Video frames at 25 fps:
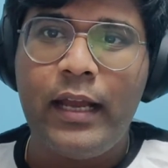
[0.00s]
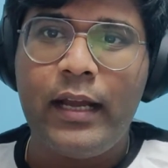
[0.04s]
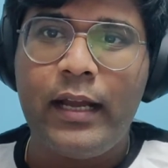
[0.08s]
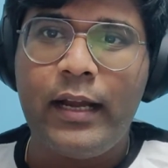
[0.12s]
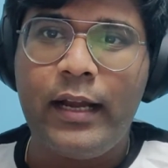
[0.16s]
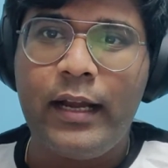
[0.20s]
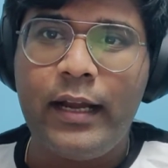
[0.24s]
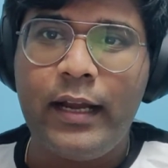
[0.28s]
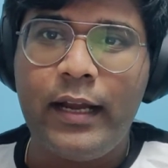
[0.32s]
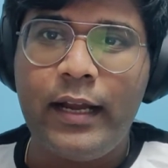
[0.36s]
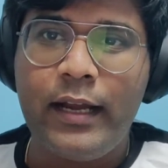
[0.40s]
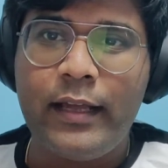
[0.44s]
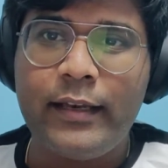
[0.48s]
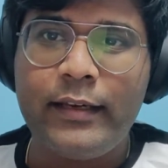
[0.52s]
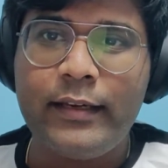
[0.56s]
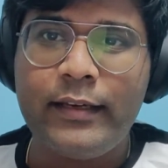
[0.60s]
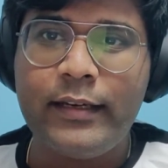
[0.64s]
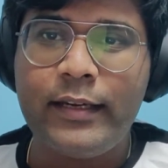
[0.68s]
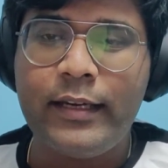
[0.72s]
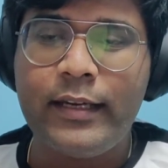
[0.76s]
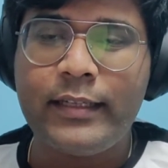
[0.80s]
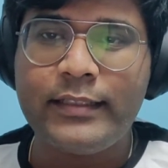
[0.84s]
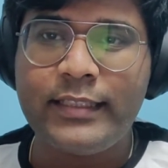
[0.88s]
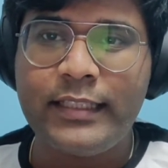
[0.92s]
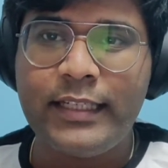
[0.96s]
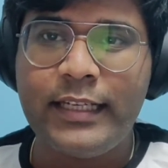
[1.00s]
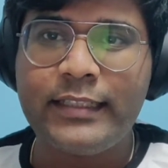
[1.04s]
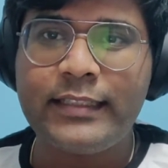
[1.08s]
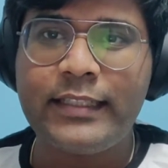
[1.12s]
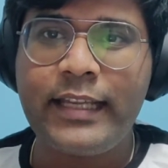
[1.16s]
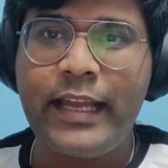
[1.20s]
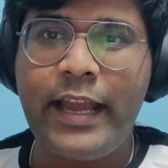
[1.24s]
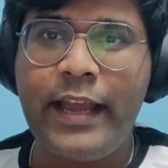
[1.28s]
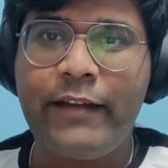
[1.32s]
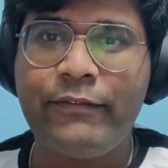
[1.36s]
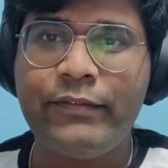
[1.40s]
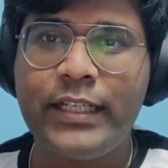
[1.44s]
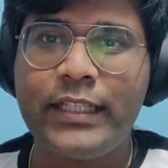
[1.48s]
uh, and uh,
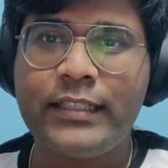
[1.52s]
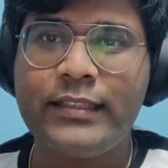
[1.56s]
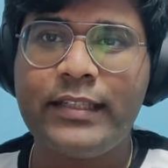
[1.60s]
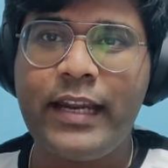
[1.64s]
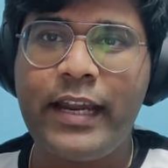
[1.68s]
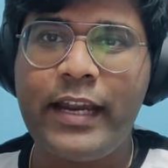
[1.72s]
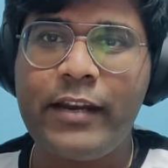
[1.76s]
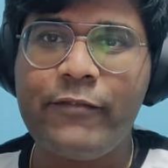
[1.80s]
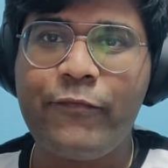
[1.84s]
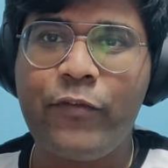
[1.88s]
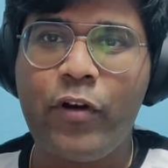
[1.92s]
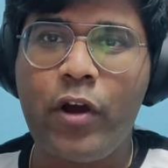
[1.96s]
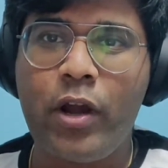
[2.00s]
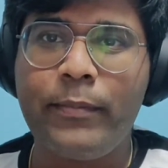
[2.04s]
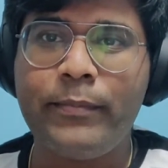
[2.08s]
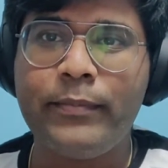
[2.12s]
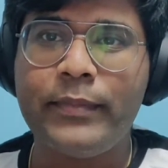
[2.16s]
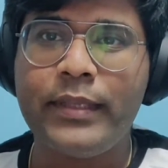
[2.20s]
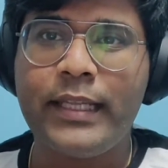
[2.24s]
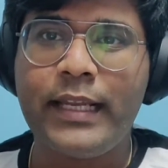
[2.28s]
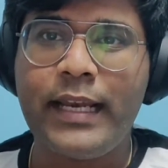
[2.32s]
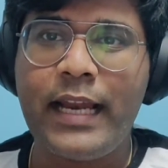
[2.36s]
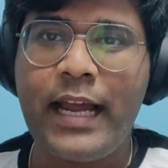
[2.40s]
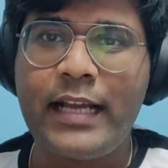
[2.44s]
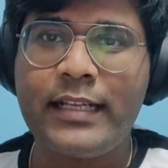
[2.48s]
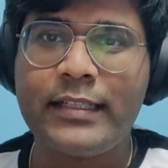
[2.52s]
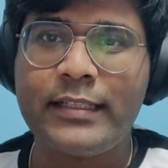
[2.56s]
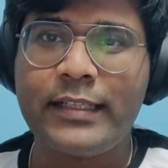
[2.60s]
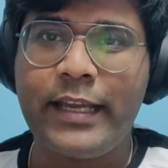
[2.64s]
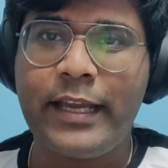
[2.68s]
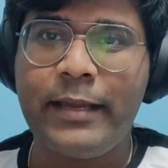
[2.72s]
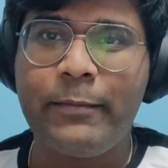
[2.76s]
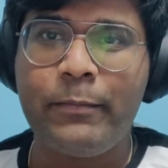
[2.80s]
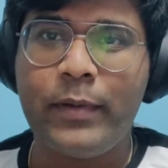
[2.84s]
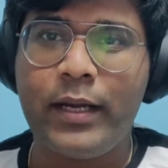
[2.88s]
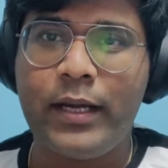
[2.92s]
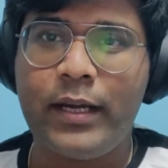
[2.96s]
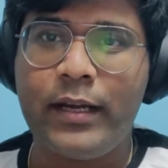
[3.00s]
CSK have just hit form the last
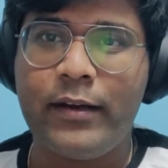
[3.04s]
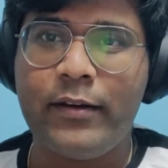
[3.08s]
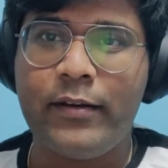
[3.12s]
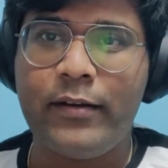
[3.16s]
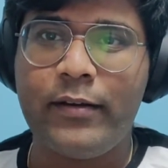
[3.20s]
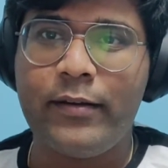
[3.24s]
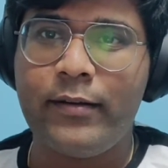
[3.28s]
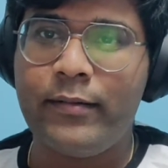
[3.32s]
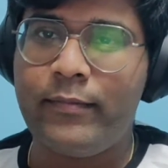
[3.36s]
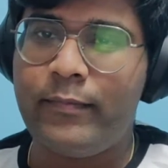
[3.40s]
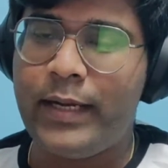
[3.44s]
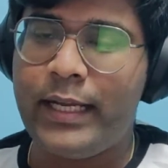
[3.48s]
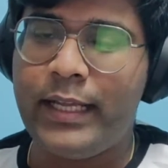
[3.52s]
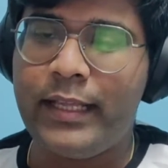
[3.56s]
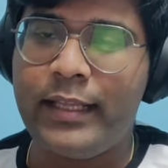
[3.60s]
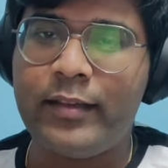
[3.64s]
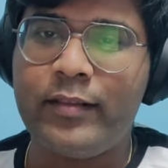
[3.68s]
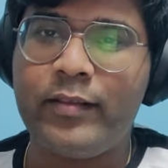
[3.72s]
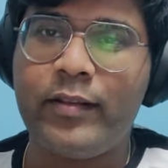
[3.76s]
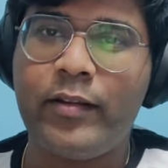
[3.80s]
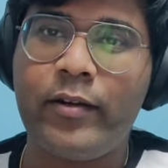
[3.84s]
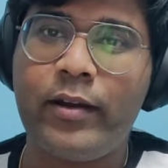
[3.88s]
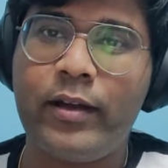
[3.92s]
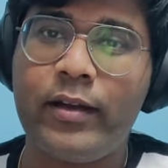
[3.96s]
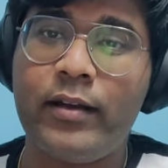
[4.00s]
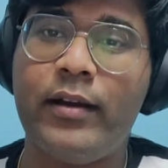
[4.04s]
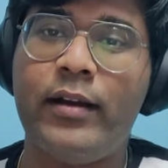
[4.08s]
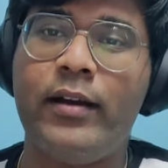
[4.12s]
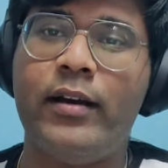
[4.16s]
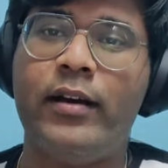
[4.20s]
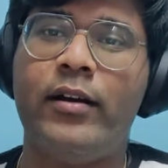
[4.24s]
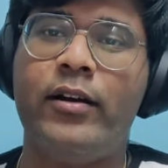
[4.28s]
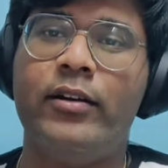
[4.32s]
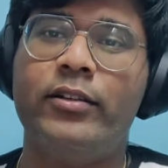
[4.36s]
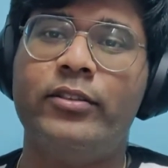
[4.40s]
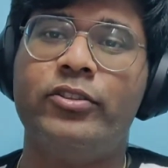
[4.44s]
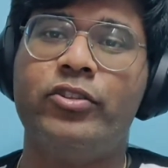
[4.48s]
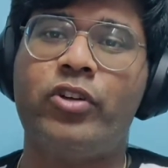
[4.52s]
game uh, by
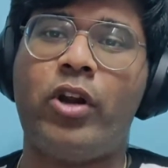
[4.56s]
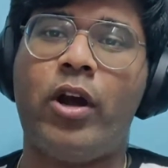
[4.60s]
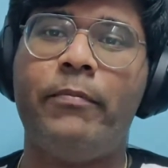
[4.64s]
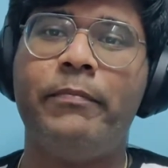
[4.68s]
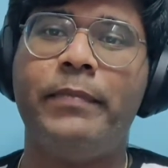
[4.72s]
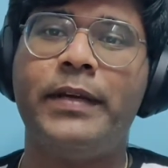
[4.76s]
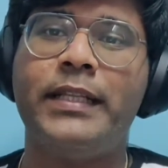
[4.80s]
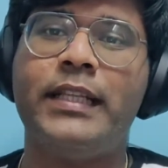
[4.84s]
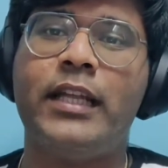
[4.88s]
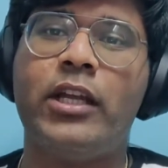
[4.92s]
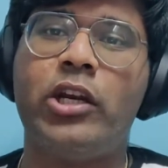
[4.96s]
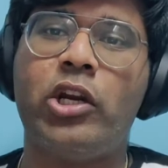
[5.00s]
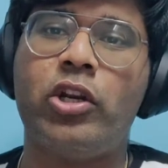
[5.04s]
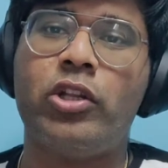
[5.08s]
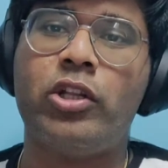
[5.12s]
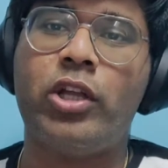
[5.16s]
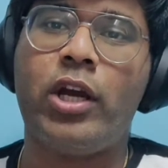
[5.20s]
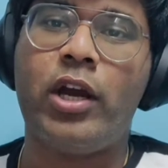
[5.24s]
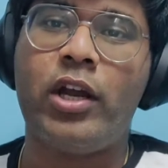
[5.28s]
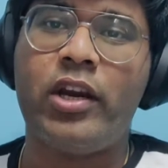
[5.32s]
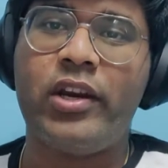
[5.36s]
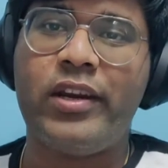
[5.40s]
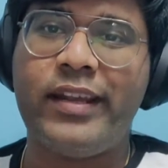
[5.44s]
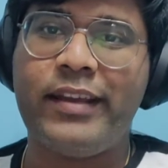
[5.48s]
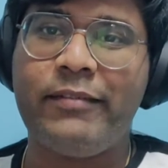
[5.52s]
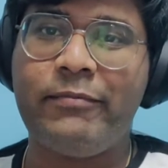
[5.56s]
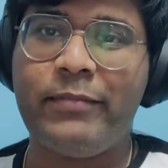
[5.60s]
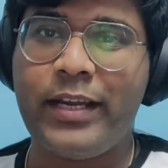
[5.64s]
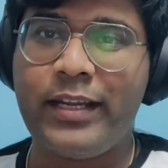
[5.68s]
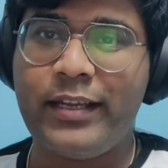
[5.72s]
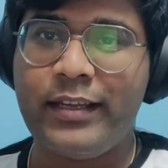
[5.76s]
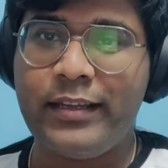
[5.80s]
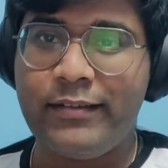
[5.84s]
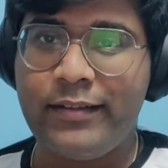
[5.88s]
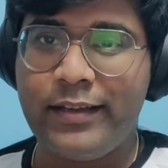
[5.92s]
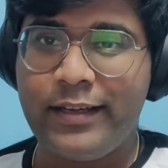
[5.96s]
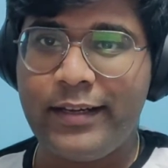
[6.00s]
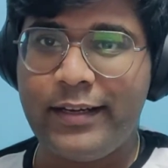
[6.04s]
uh, stomping their authority
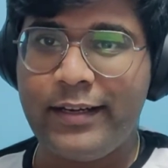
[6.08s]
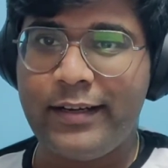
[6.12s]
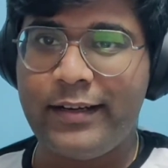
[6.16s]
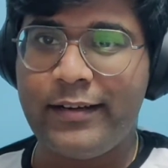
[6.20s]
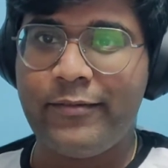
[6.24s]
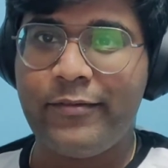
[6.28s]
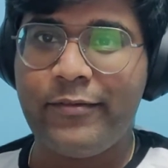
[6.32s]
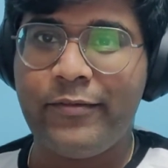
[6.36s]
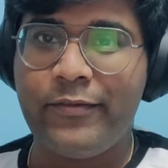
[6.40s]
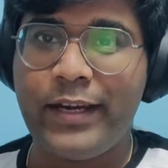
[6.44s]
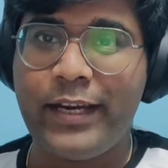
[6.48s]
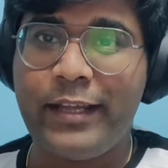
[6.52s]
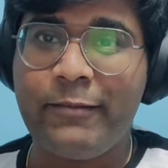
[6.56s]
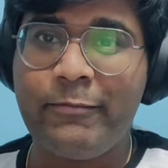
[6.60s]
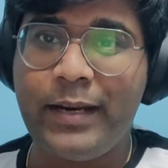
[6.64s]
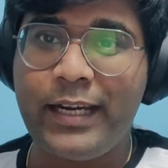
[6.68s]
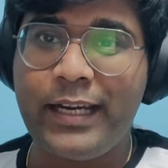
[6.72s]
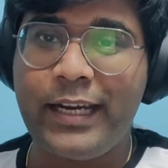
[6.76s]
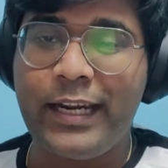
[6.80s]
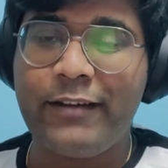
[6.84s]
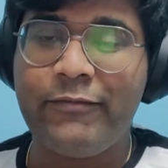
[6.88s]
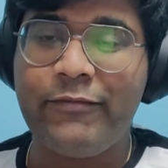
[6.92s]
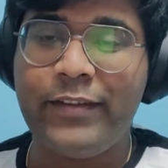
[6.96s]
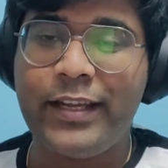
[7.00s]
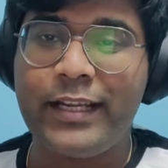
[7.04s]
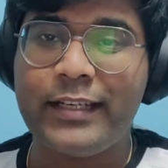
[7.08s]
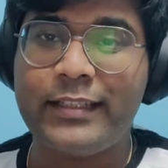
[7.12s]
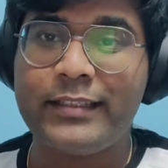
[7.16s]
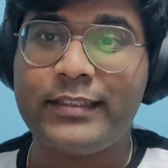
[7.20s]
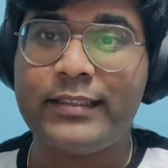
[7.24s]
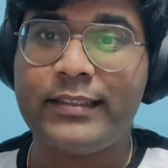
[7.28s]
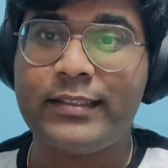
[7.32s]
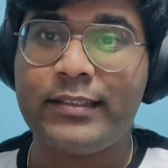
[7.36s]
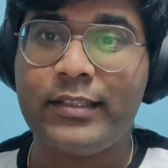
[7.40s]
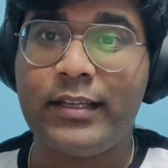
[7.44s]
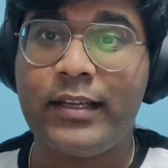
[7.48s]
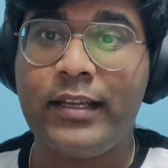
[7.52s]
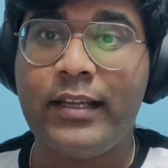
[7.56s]
by uh, winning by ten
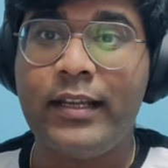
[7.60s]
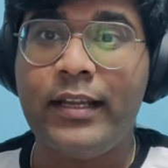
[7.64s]
wickets.